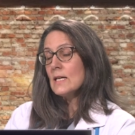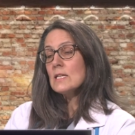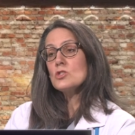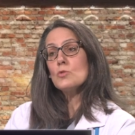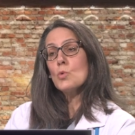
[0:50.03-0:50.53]

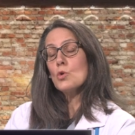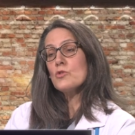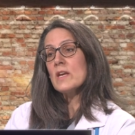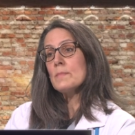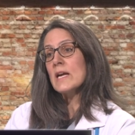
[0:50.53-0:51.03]
then tomorrow
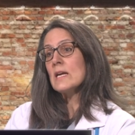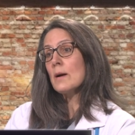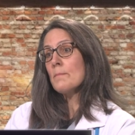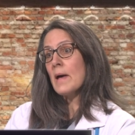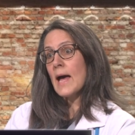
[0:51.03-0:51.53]
they might
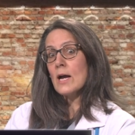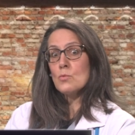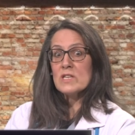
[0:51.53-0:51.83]
come back